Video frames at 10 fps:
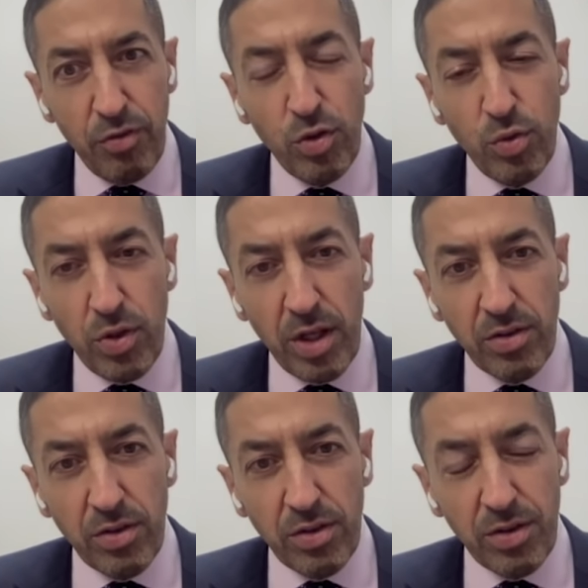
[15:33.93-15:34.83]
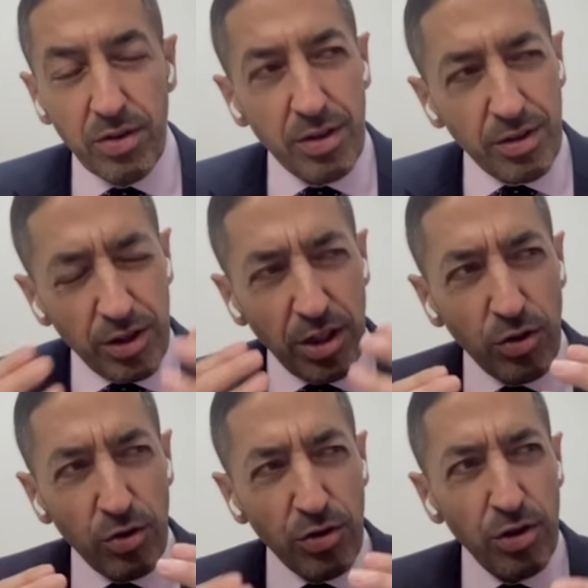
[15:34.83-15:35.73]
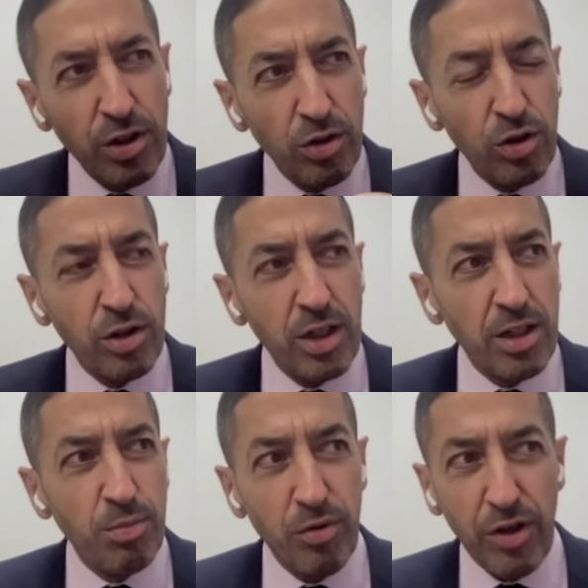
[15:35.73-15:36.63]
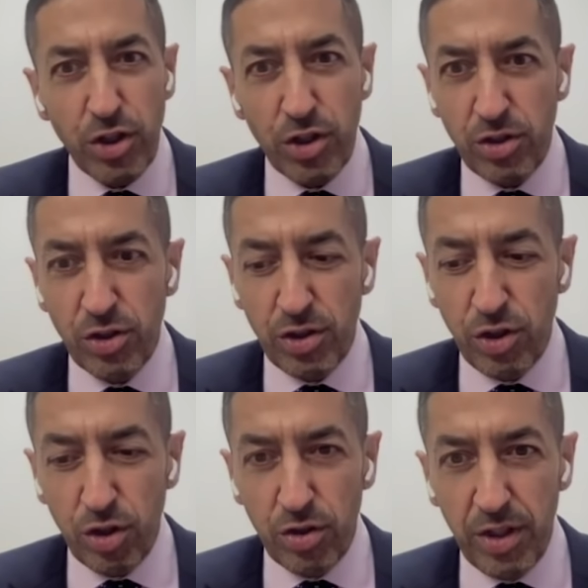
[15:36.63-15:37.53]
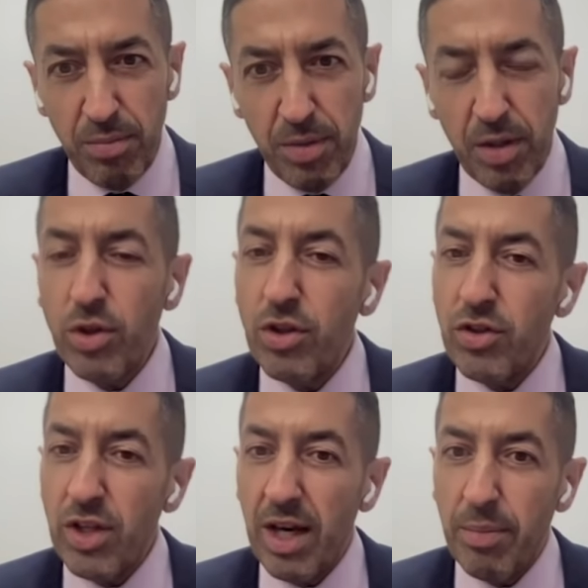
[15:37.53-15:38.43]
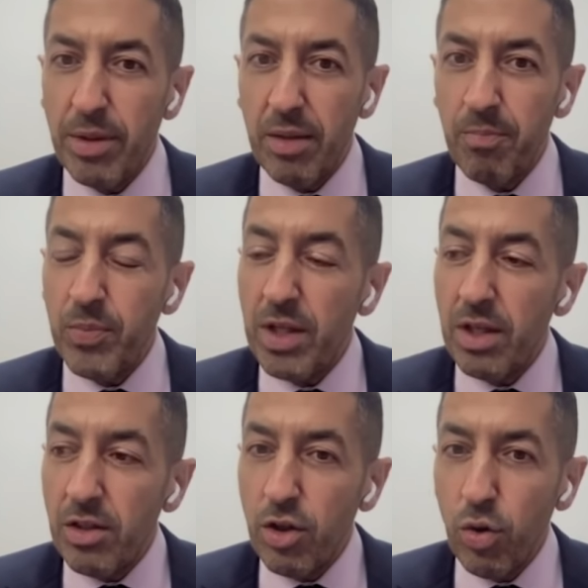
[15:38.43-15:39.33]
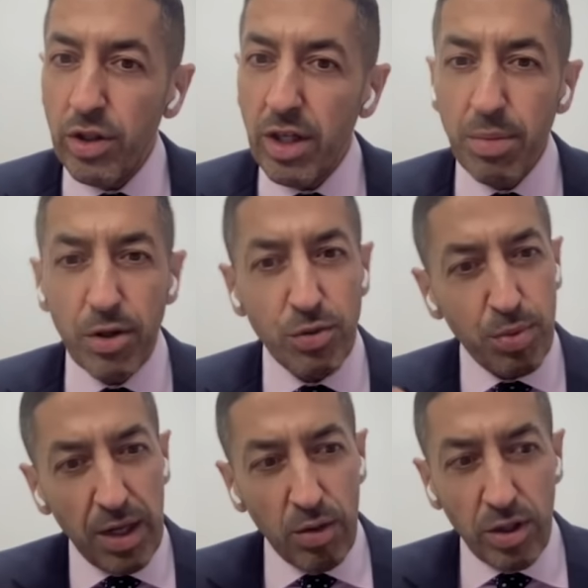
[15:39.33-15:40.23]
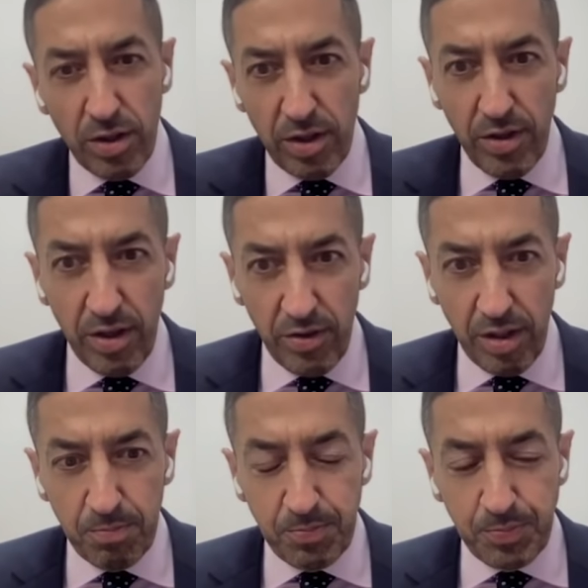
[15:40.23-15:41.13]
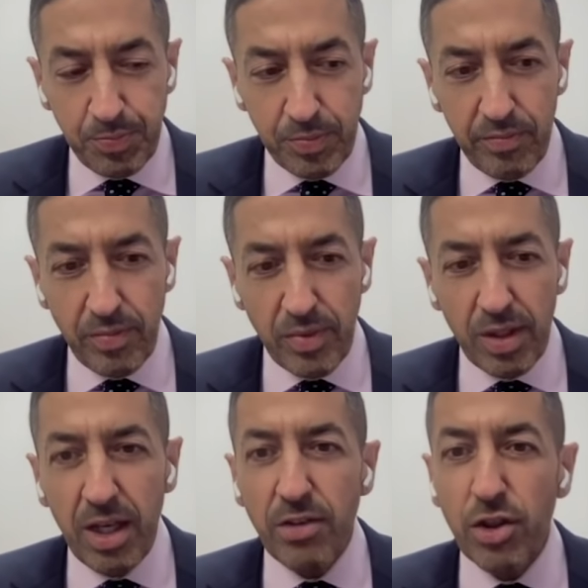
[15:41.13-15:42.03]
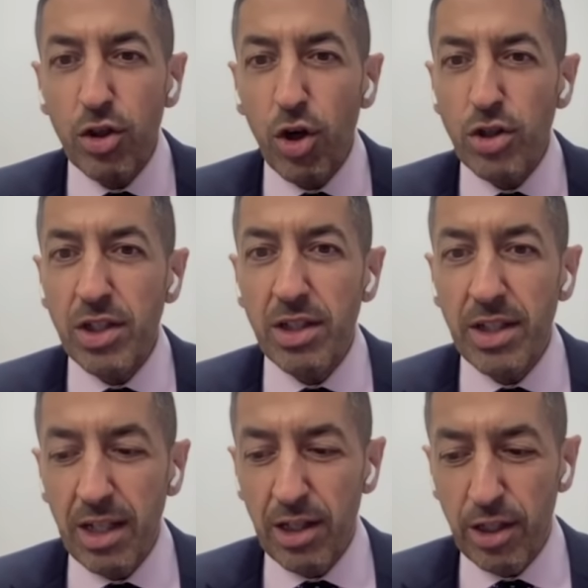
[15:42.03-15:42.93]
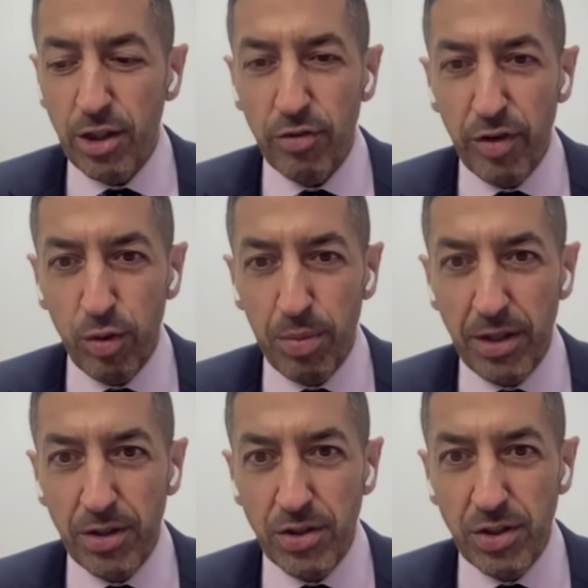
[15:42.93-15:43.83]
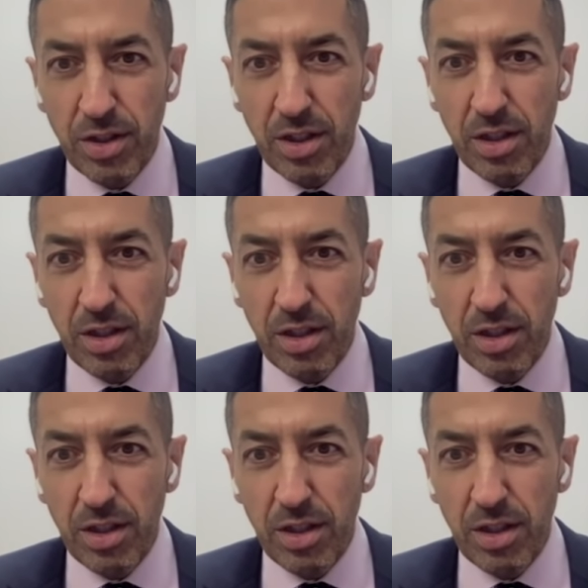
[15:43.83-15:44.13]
If you do that, you look at a professional soccer game. What do you see happen? The goalkeeper is prowling their area, and they're constantly yelling at their fellow players,